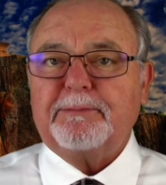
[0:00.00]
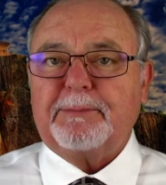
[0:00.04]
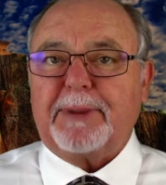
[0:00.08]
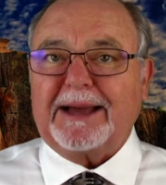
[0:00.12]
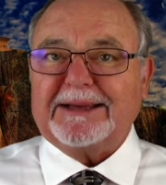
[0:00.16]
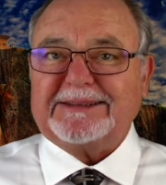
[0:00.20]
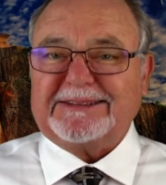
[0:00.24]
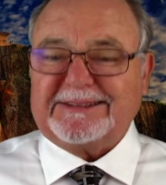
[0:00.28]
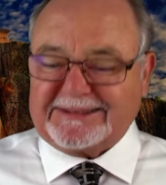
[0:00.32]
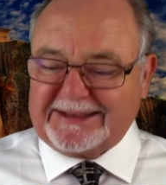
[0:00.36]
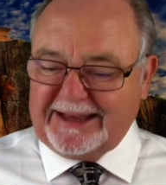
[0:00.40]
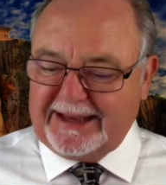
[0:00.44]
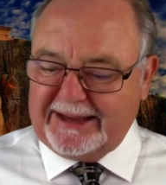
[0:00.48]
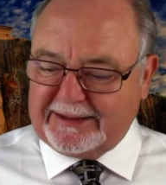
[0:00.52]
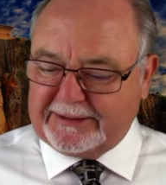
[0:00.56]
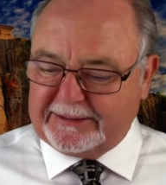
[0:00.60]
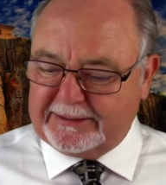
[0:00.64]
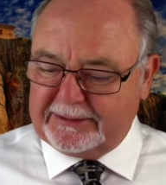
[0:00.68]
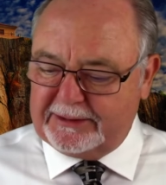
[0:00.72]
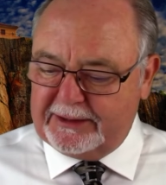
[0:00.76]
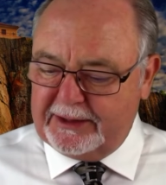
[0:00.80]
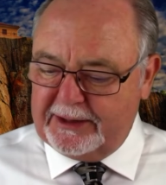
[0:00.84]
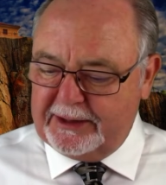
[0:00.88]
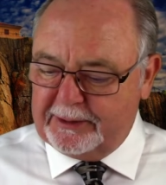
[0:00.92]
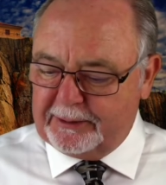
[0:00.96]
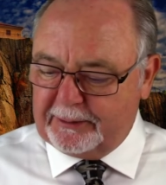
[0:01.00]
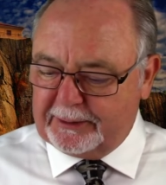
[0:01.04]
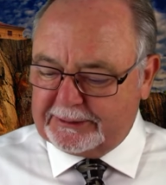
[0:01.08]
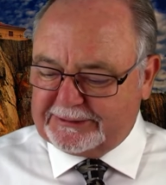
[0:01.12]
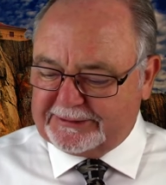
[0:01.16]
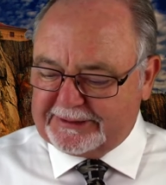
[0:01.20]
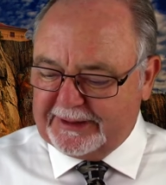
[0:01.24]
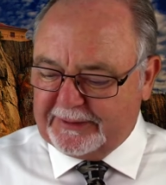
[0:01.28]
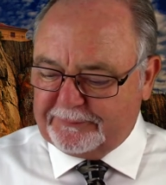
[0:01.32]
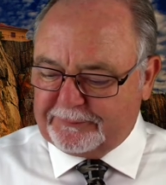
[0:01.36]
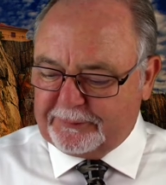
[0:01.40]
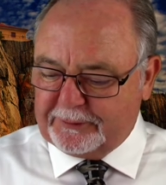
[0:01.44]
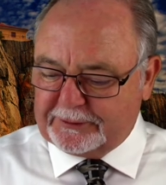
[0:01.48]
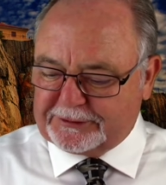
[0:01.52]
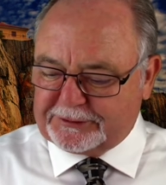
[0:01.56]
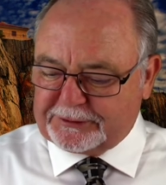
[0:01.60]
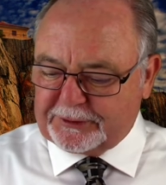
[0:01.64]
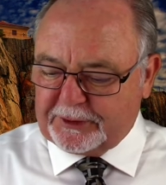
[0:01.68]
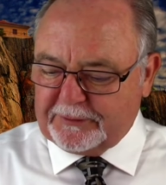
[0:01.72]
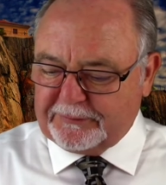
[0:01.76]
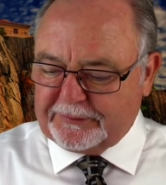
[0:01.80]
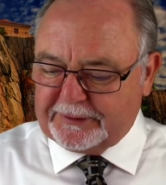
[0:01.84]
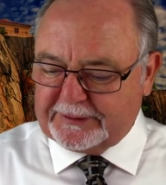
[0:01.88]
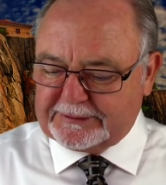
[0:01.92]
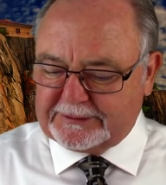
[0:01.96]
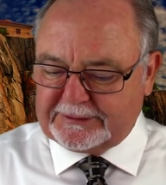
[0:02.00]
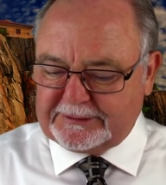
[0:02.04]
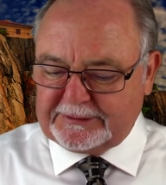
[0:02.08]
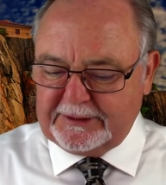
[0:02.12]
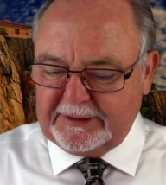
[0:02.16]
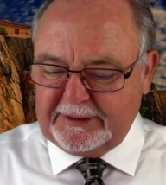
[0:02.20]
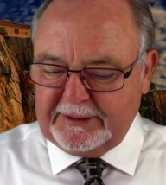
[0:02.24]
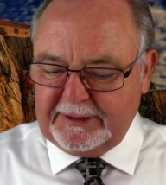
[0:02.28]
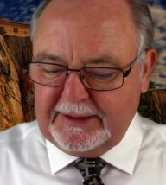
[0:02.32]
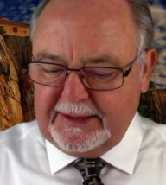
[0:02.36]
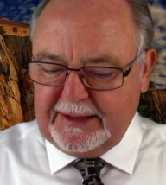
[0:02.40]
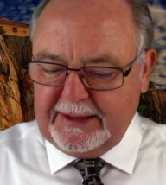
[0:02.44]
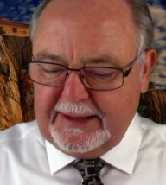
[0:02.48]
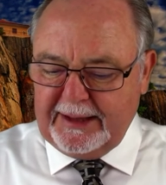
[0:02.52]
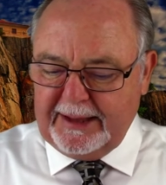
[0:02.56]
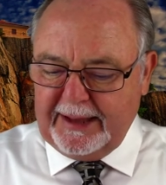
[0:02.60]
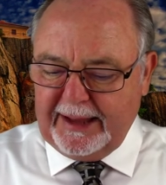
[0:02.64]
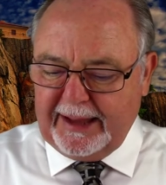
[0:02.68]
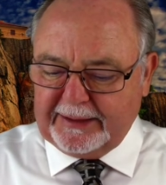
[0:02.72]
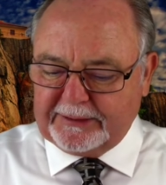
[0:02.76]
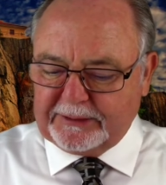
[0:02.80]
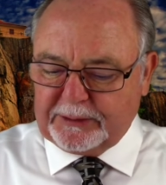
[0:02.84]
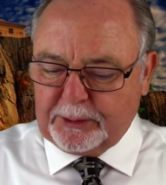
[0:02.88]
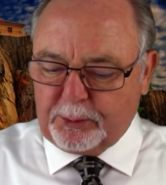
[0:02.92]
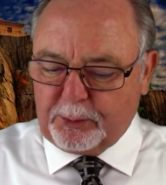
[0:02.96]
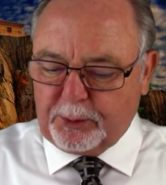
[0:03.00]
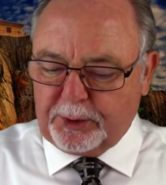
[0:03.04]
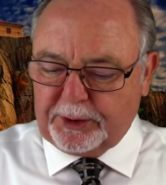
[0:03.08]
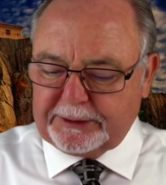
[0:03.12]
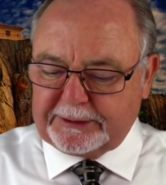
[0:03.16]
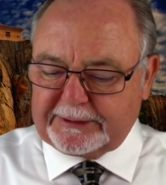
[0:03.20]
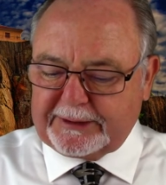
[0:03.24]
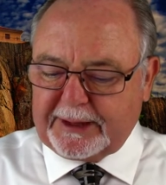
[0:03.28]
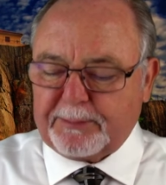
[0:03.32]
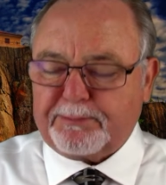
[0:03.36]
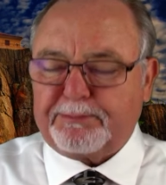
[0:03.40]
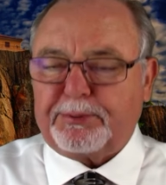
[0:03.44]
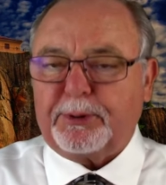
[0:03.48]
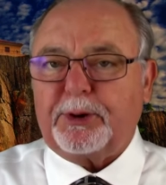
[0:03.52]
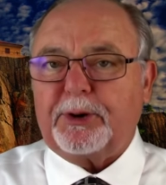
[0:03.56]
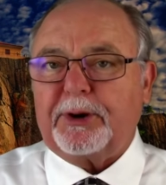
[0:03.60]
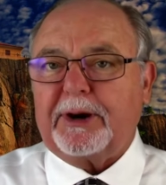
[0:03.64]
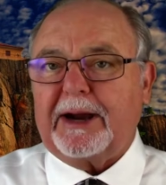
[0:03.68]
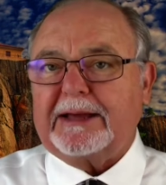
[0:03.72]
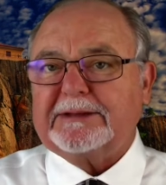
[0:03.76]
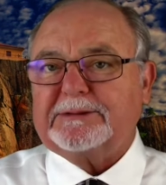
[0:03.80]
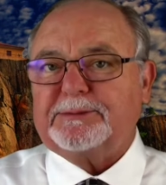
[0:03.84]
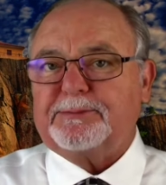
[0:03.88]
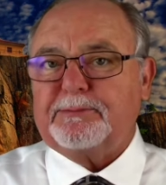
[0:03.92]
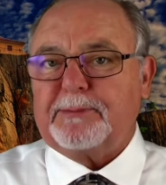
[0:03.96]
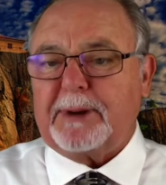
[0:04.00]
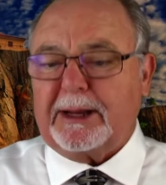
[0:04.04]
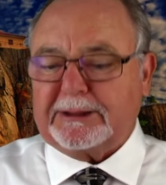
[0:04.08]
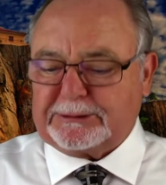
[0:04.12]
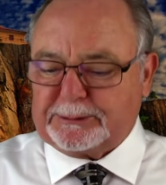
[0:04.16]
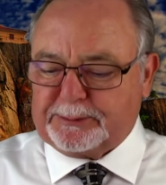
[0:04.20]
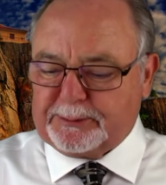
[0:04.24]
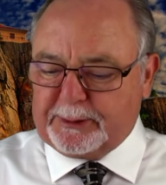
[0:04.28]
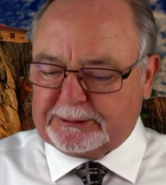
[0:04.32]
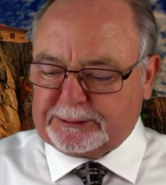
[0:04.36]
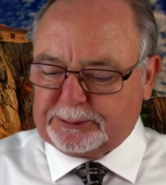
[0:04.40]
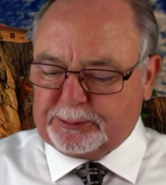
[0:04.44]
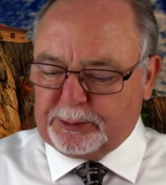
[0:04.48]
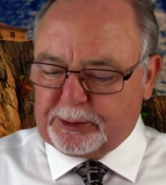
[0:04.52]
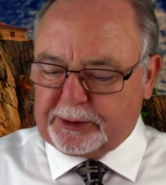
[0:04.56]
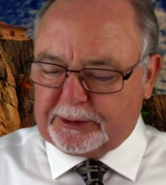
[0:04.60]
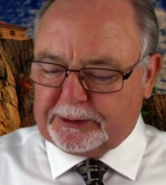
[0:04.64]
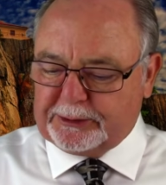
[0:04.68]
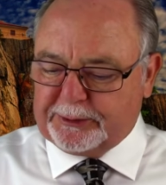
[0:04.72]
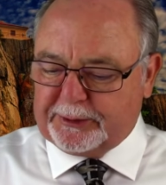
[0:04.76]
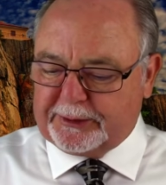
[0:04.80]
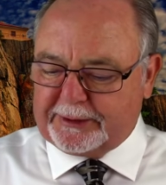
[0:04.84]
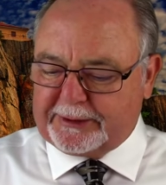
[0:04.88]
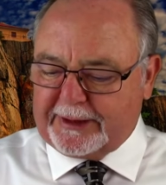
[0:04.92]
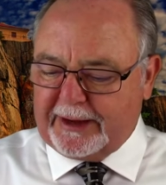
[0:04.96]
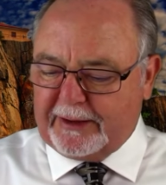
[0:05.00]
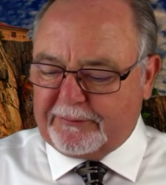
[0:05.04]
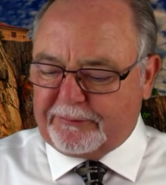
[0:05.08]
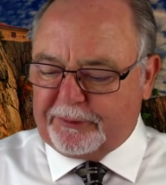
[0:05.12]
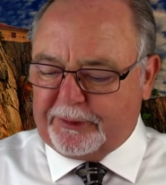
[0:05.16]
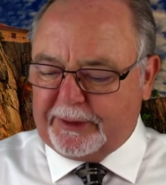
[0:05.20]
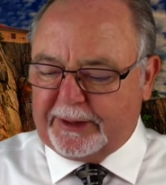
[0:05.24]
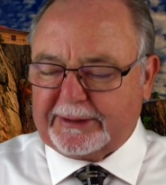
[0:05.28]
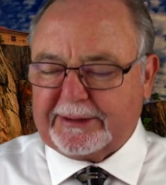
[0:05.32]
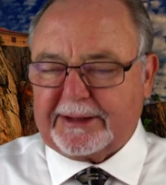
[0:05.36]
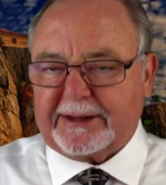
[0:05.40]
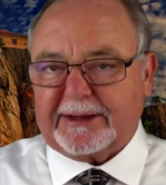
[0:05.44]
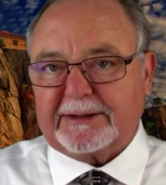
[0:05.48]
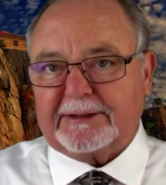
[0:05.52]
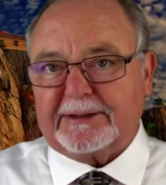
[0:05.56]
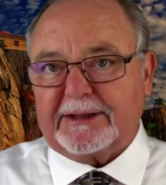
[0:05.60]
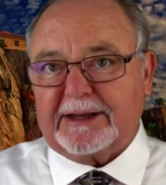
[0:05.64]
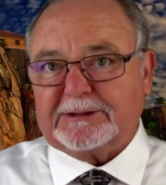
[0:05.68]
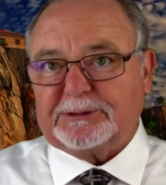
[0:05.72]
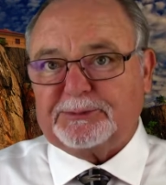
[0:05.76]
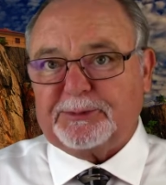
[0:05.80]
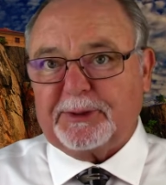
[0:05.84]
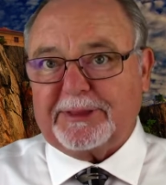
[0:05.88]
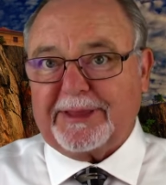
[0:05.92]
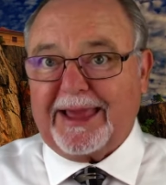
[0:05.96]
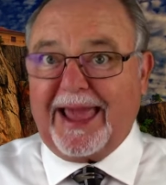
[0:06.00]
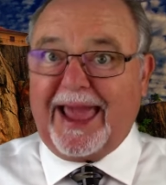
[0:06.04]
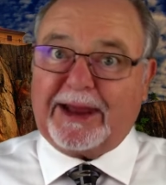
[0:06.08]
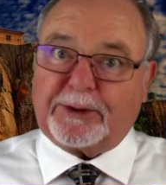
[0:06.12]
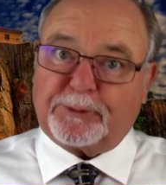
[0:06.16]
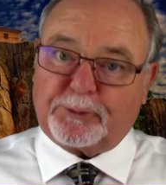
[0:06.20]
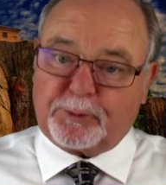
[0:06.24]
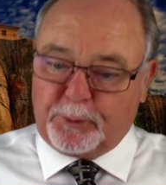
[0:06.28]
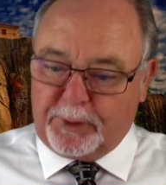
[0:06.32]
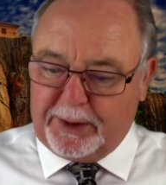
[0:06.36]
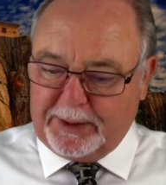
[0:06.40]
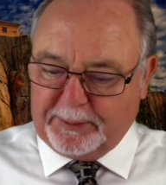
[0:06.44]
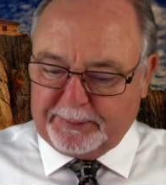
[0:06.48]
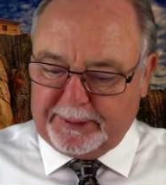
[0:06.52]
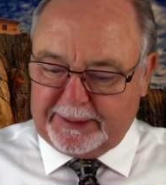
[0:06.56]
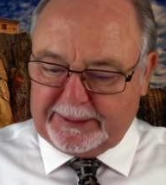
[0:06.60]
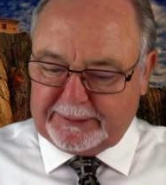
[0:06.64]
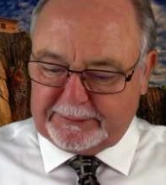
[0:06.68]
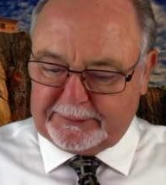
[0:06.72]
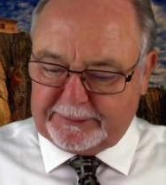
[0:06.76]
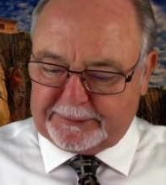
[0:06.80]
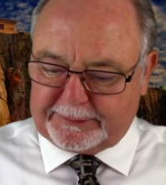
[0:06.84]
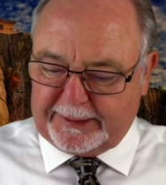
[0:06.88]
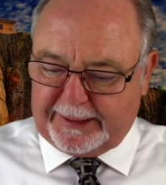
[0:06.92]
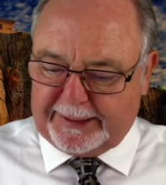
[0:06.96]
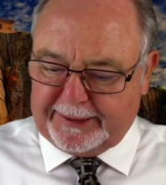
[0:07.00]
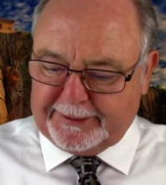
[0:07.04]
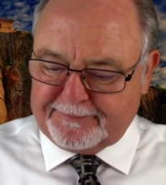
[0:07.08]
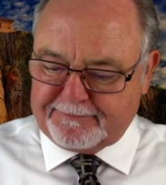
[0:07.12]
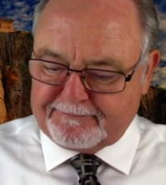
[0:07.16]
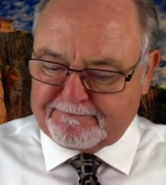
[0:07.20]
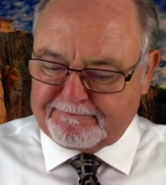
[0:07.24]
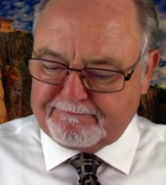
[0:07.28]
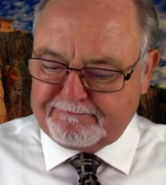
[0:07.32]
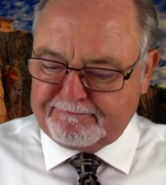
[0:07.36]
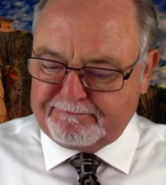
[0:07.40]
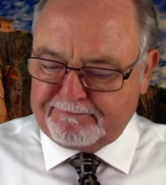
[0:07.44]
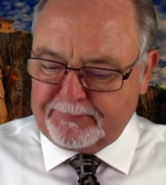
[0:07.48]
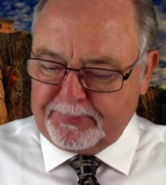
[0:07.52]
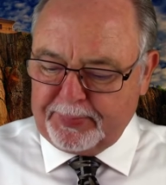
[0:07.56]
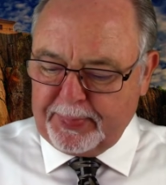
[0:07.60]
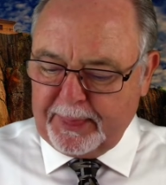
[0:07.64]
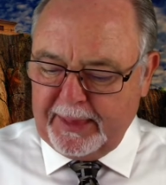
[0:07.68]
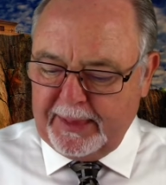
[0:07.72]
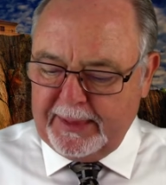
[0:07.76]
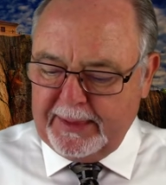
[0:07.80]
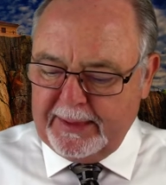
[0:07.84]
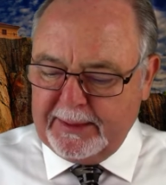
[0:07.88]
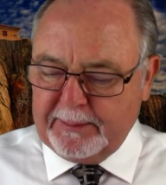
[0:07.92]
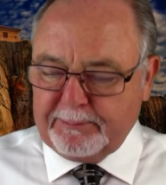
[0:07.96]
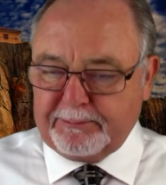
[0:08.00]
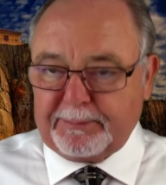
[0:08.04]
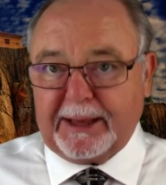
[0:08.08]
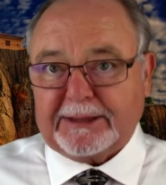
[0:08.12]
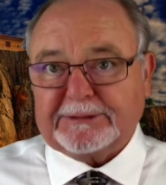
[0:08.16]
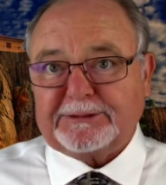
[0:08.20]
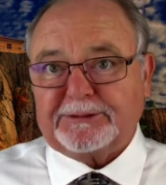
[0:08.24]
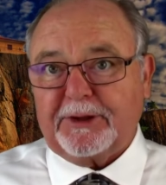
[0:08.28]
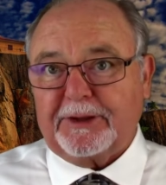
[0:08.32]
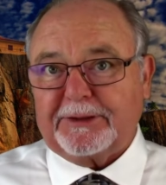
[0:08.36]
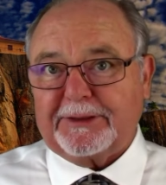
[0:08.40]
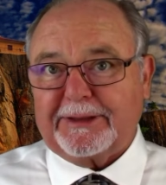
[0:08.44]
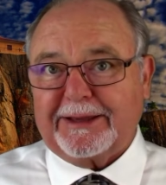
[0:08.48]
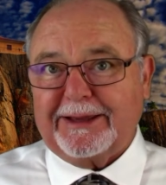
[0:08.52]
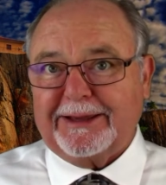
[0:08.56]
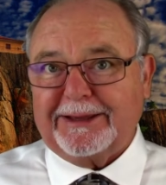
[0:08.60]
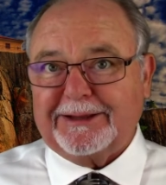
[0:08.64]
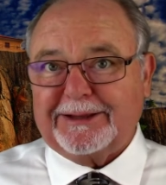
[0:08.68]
by sin or sinful servants. And the word Kippur has much, much more to do with covering than it does with at-one-ment, okay? Based on the